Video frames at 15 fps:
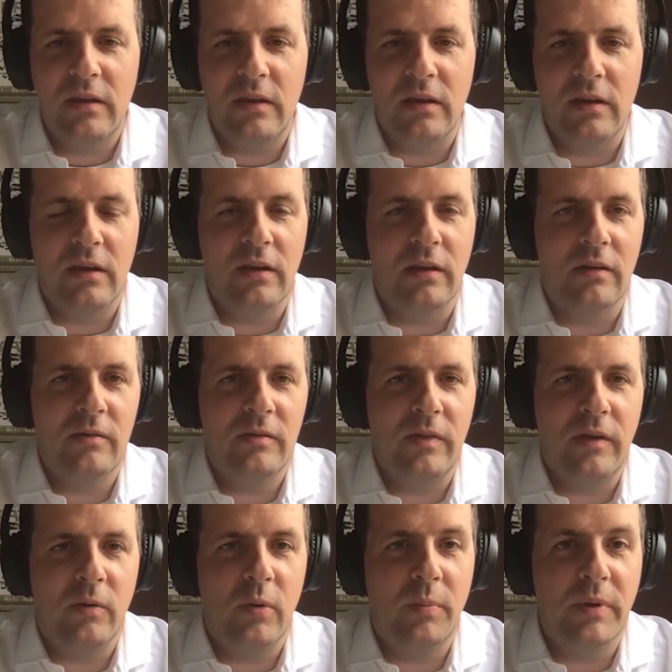
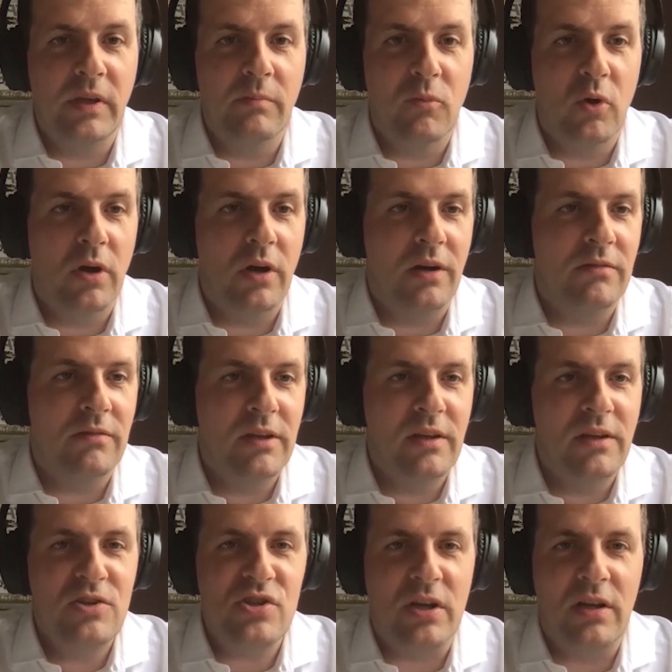There will be more
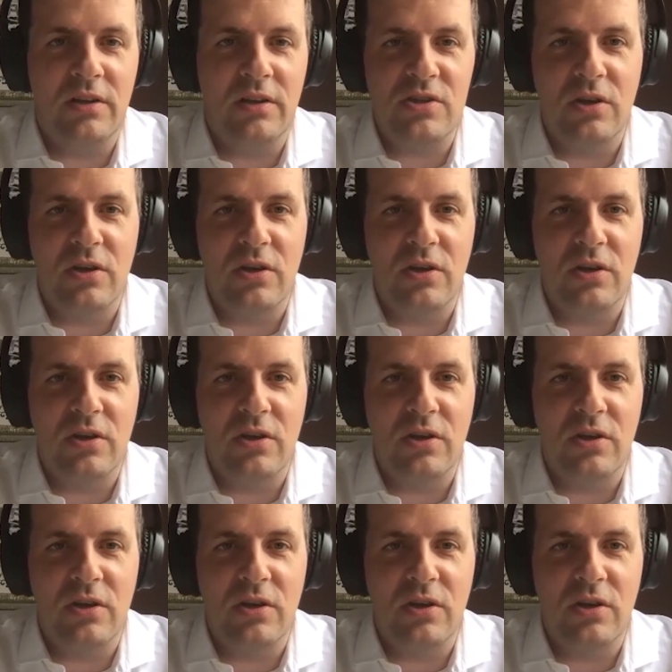challenging